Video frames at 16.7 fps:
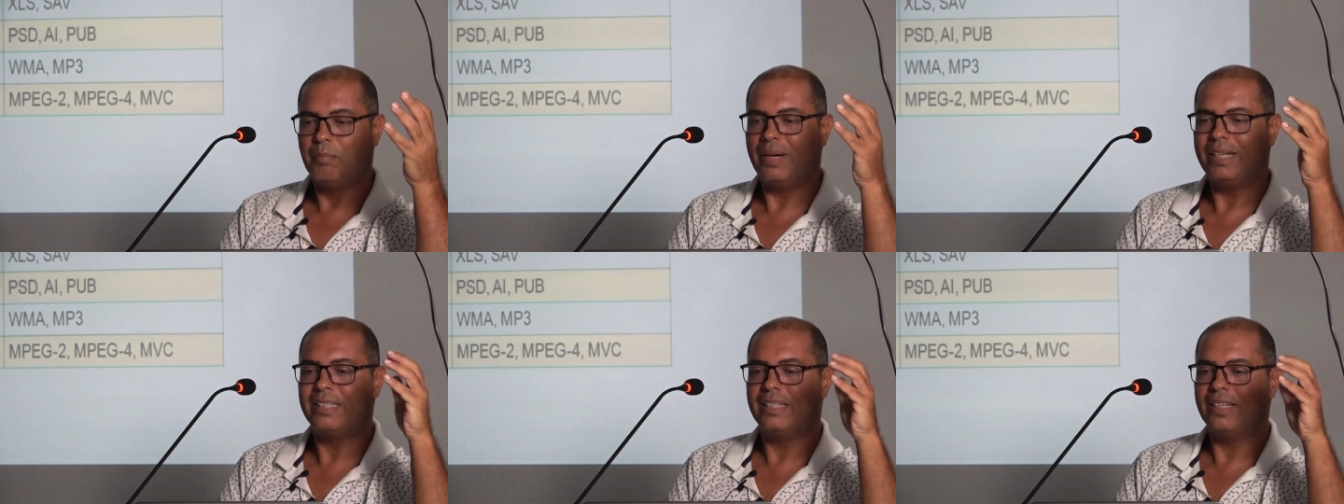
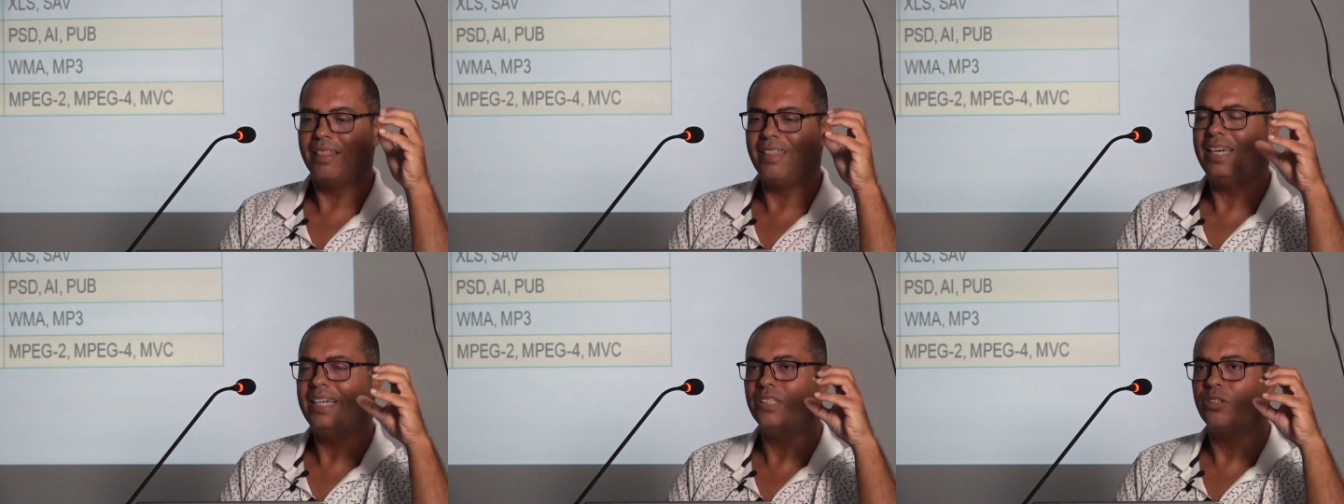
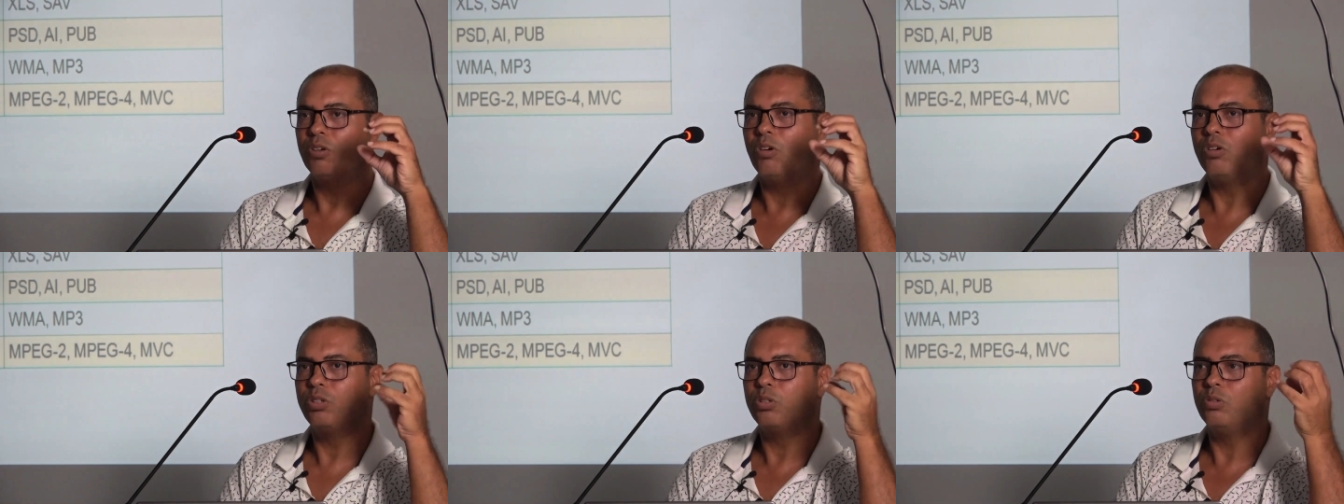but there
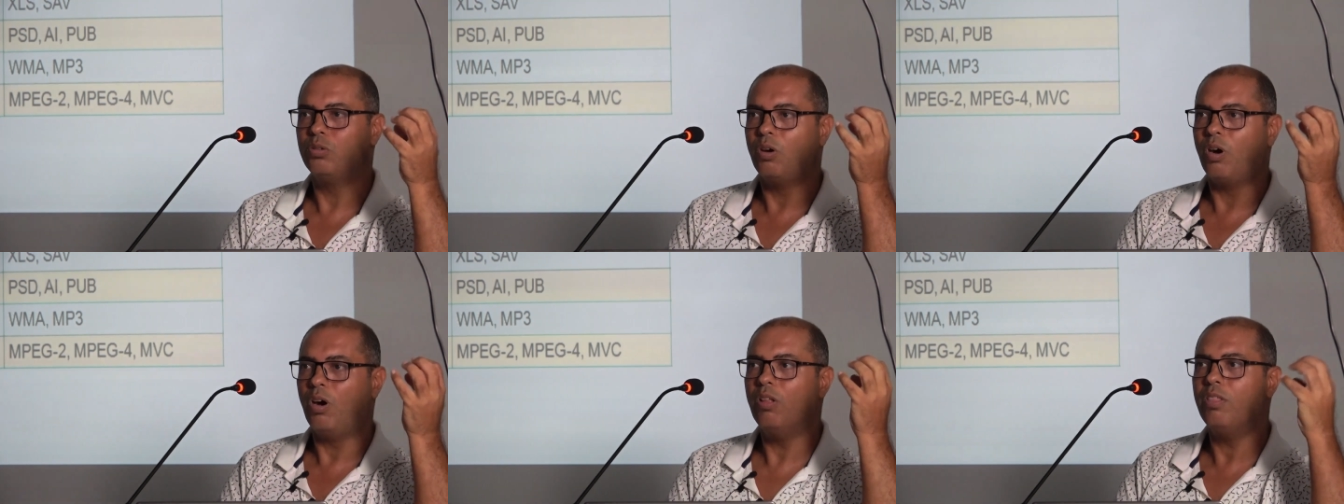is
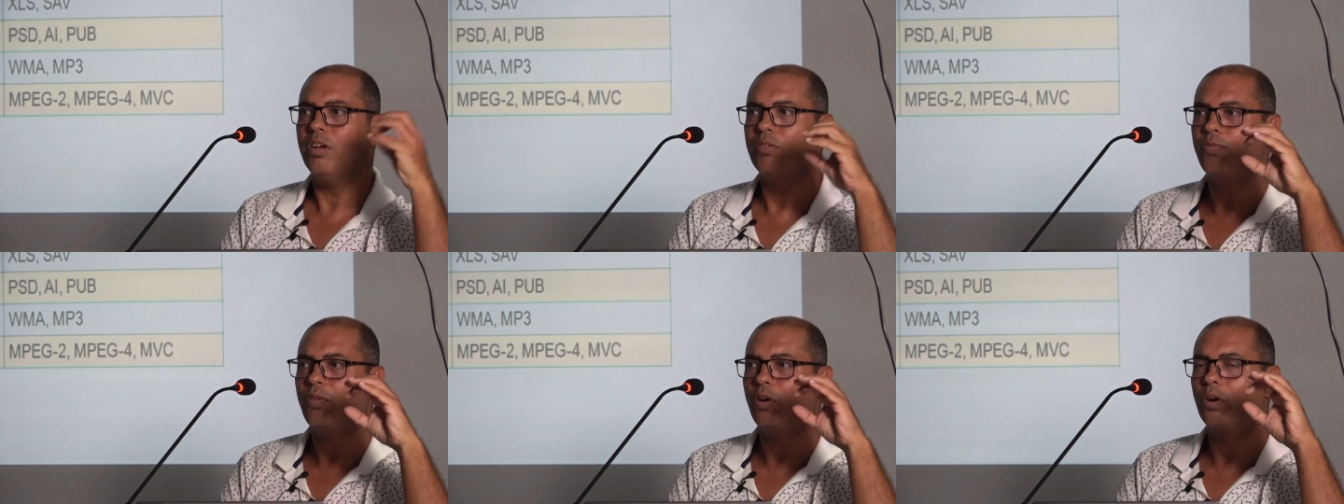also
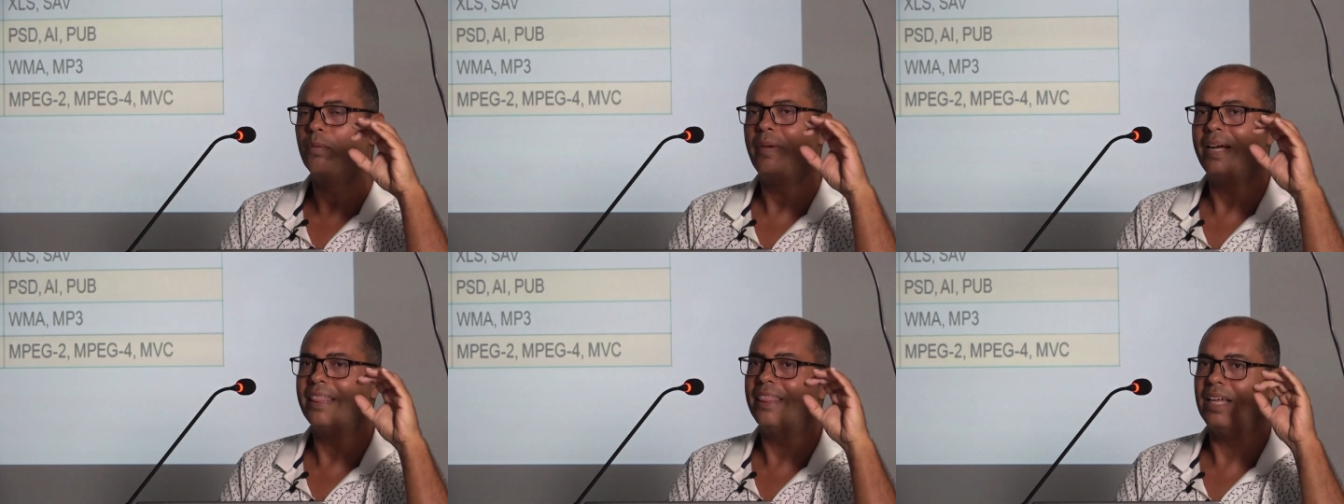other
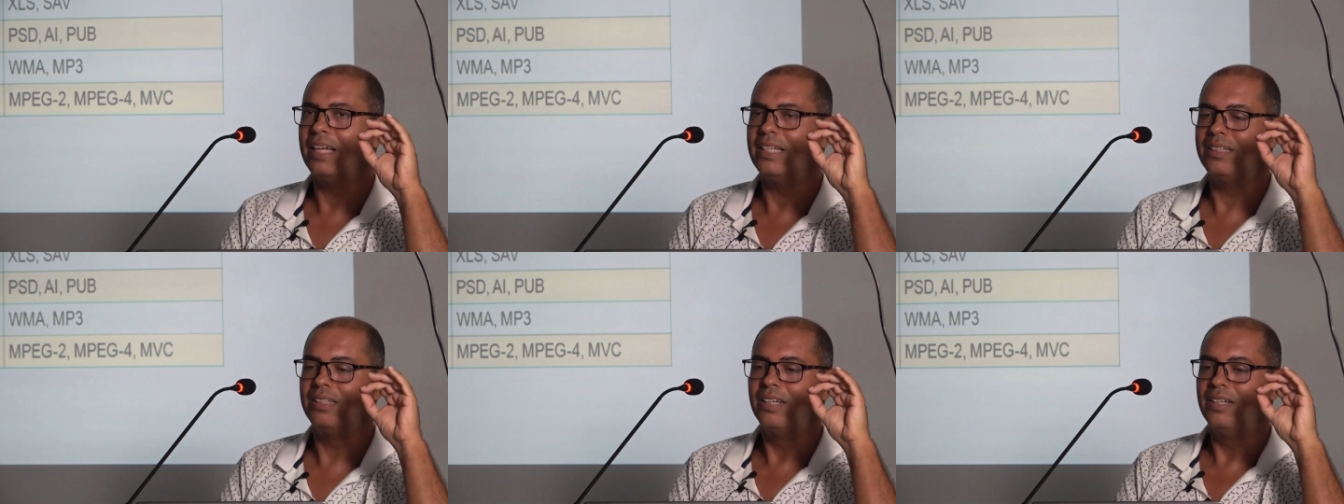format
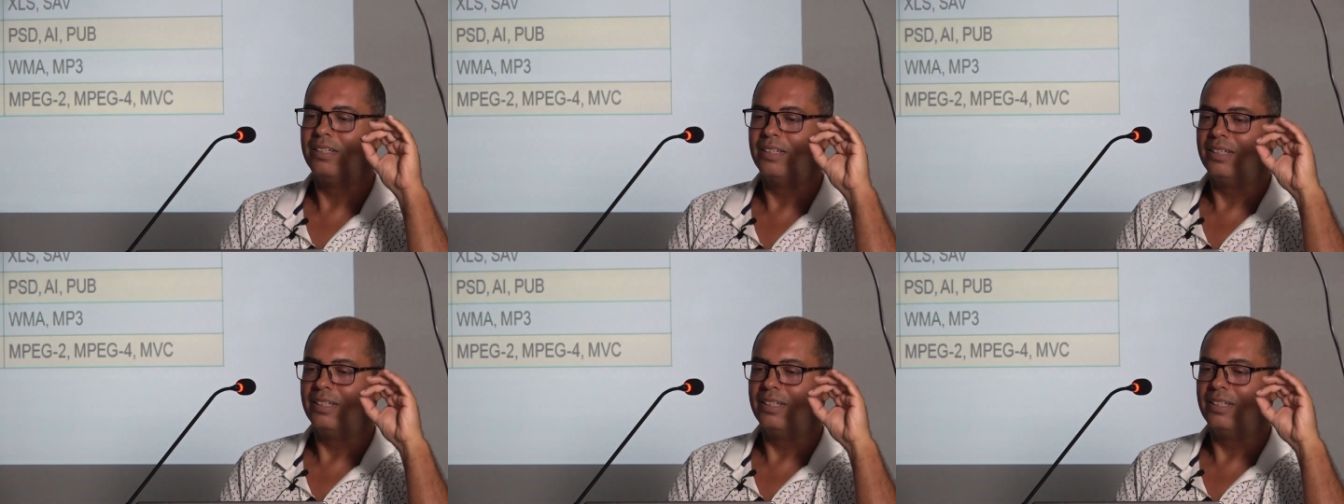that